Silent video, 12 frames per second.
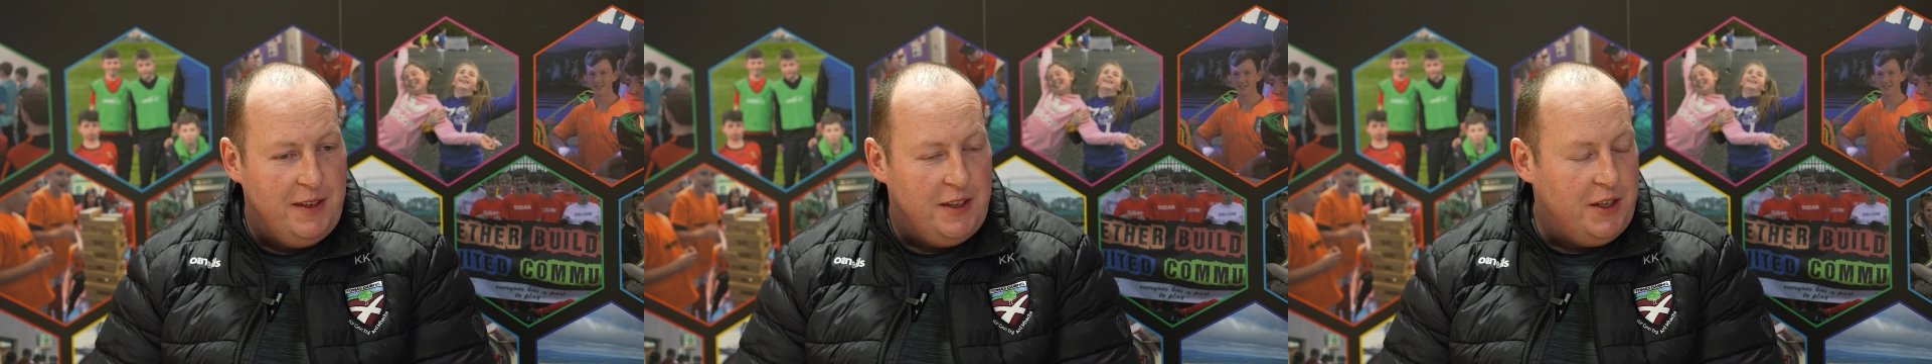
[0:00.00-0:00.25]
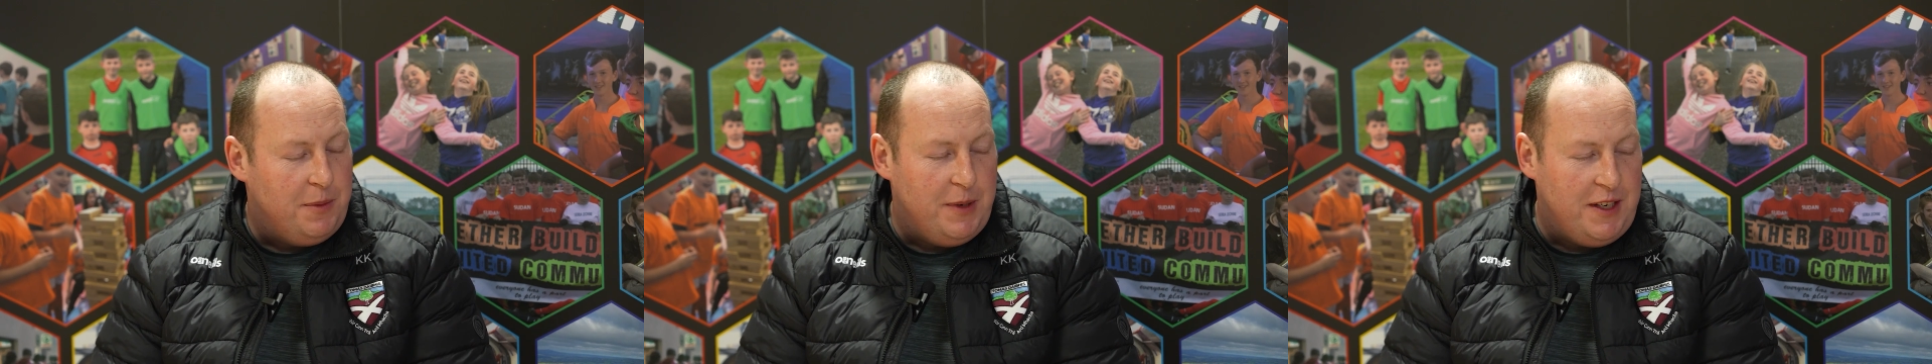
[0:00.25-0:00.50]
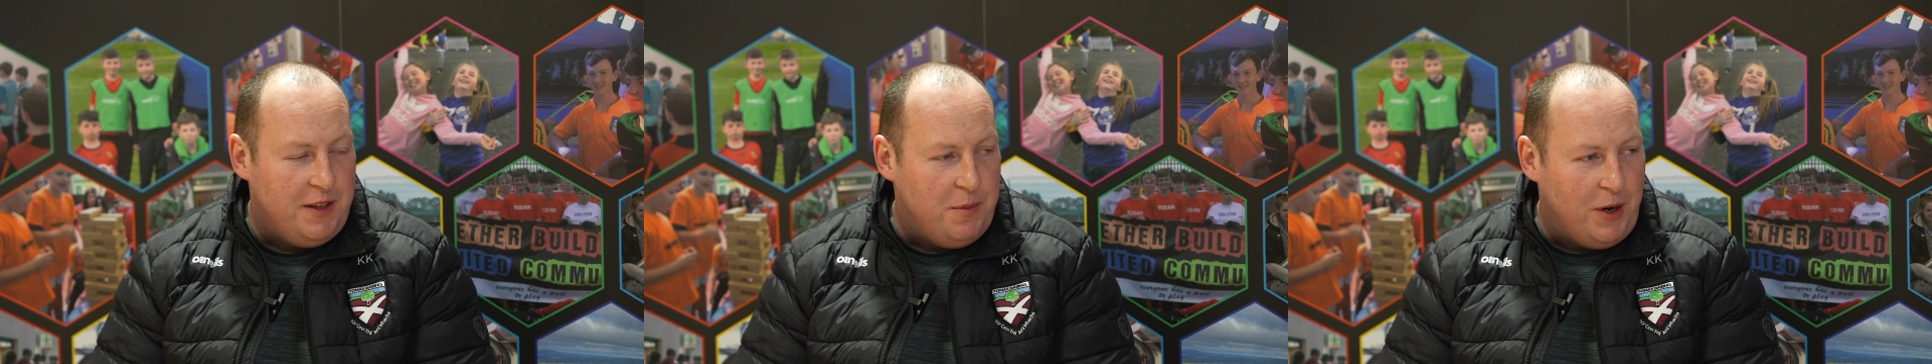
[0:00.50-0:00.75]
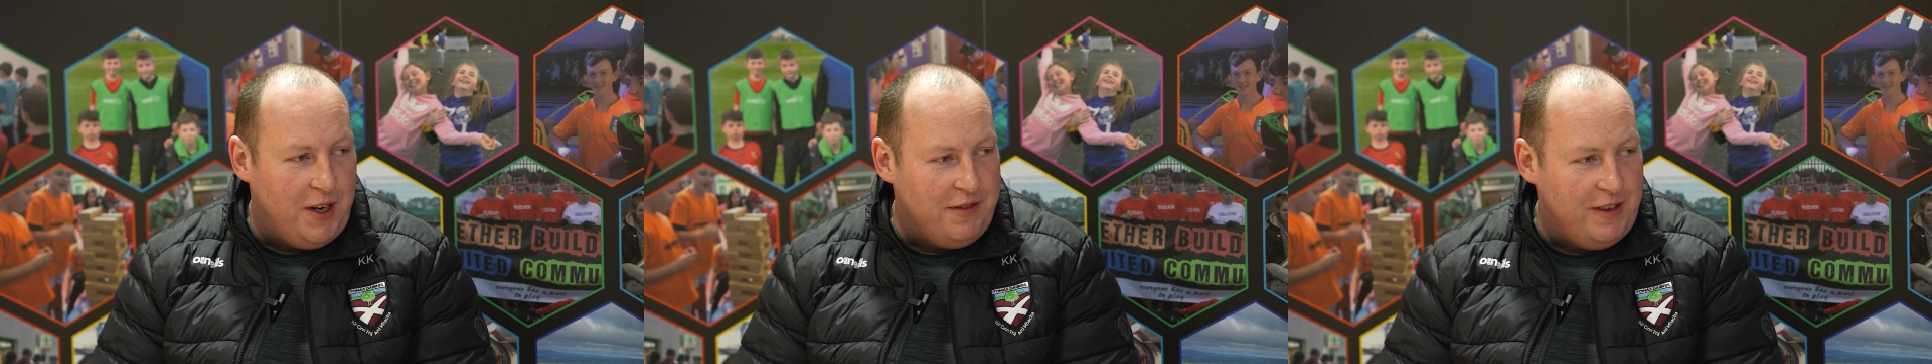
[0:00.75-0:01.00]
you'd been in the
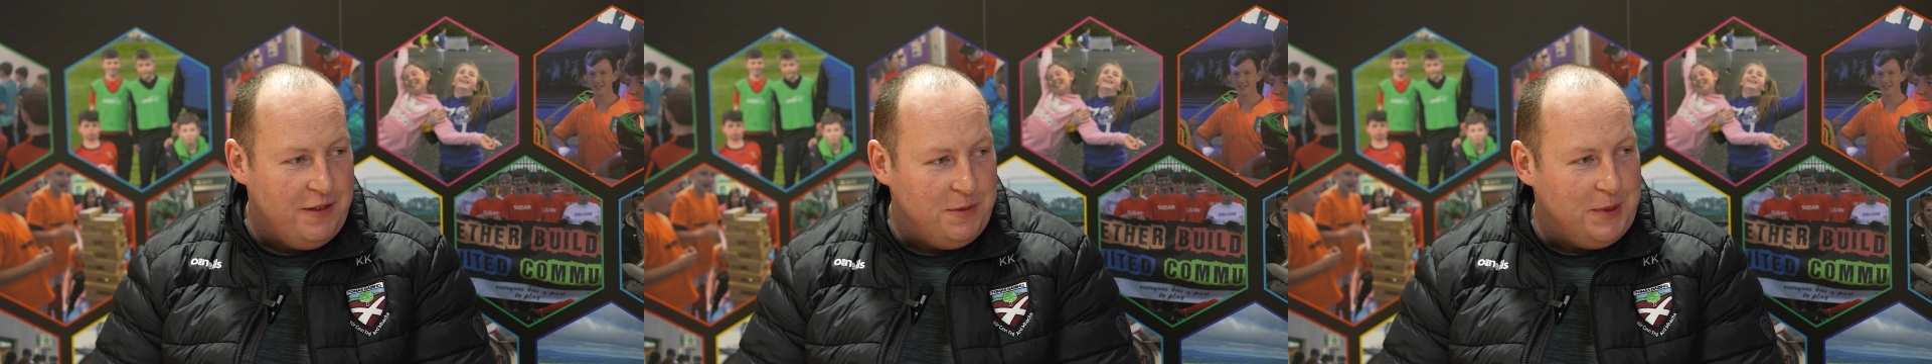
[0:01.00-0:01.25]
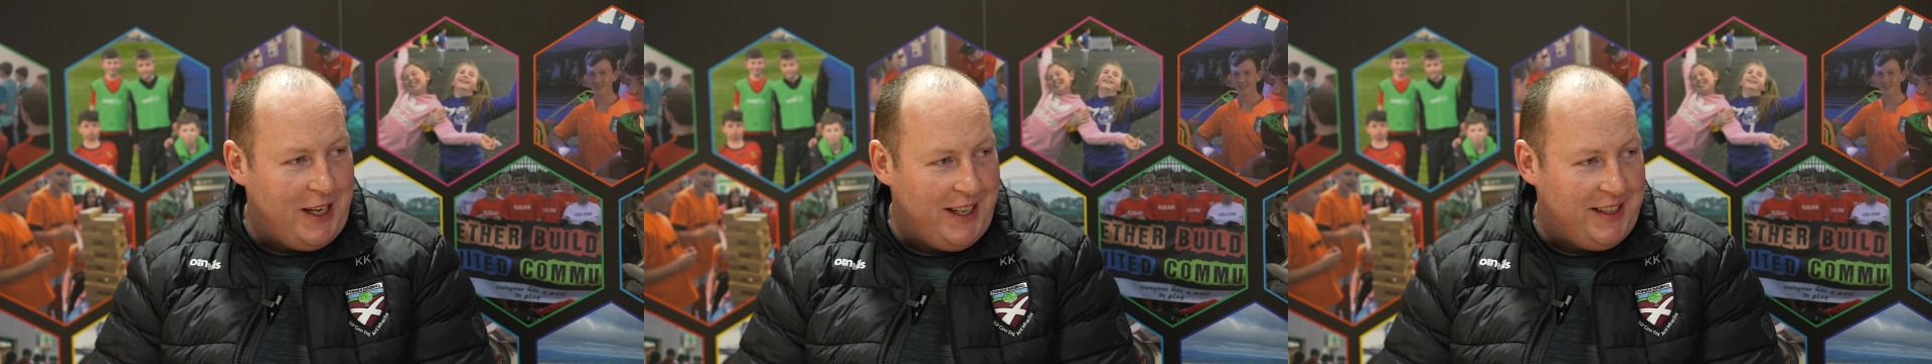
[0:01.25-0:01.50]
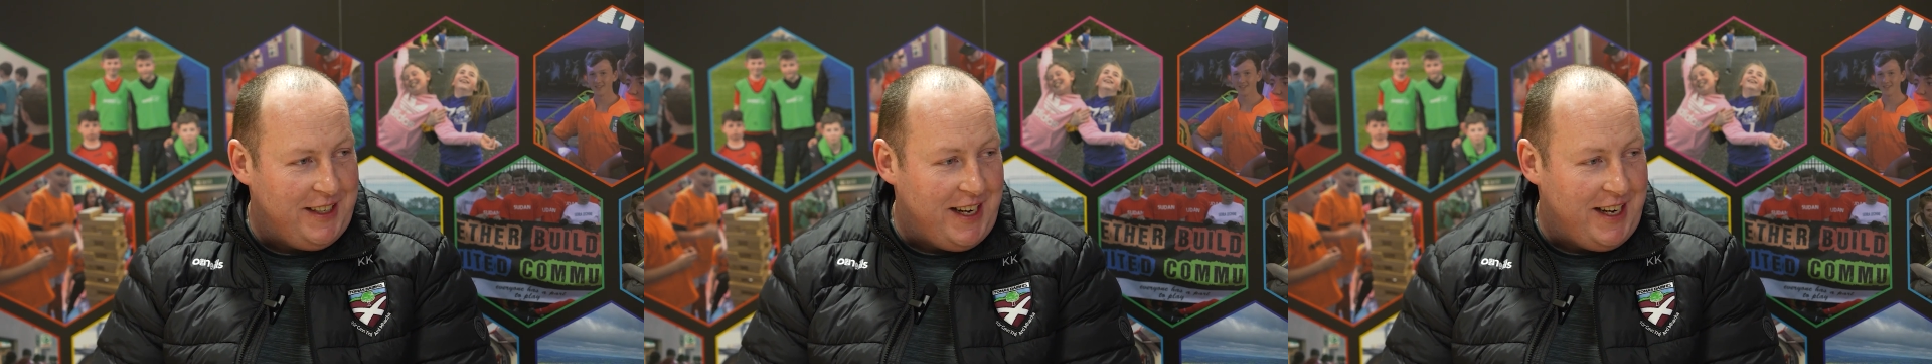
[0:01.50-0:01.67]
body field from day to